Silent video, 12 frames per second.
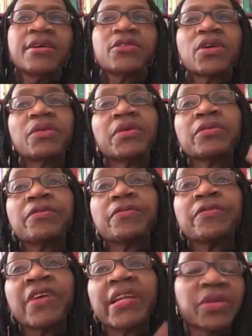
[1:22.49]
So I want to
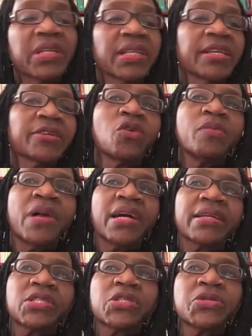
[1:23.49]
very quickly go
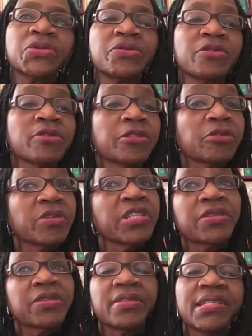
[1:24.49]
back to
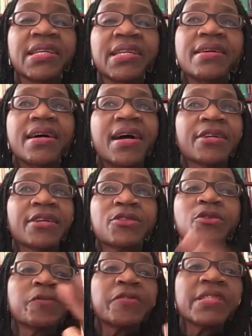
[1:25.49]
nutrition,
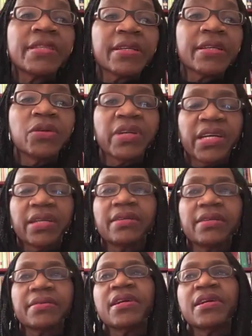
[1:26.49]
to physical health.